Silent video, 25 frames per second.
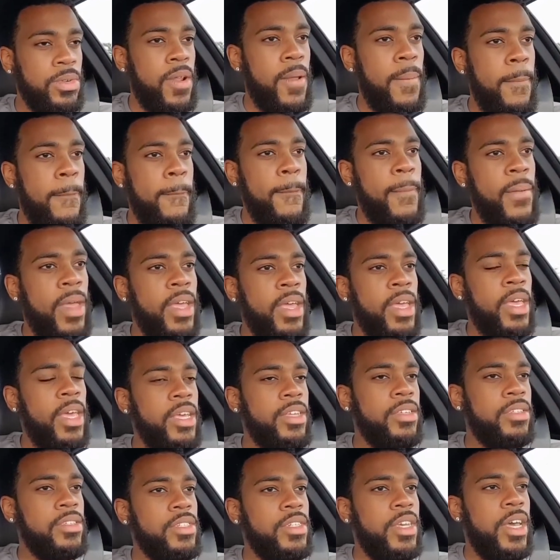
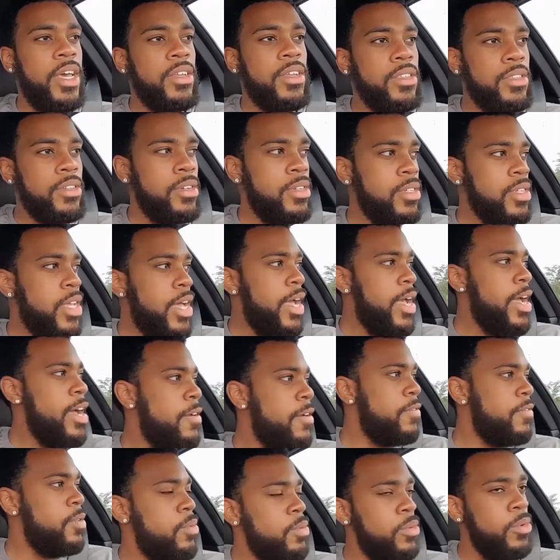Injectors, I have the
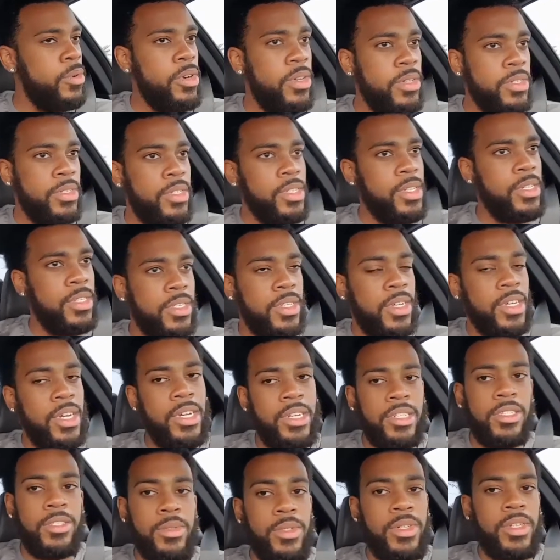warranty to
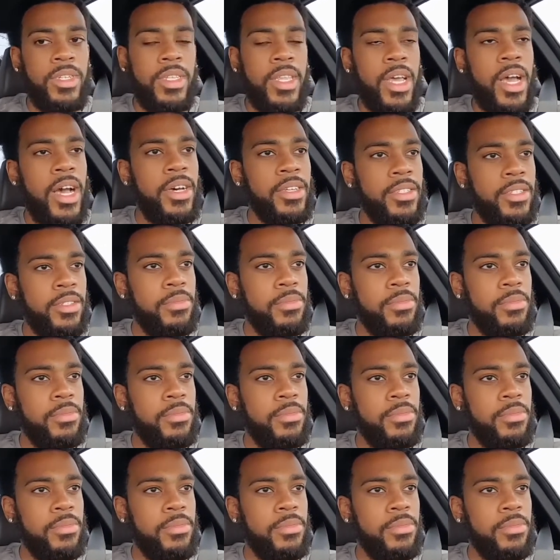120,000 miles,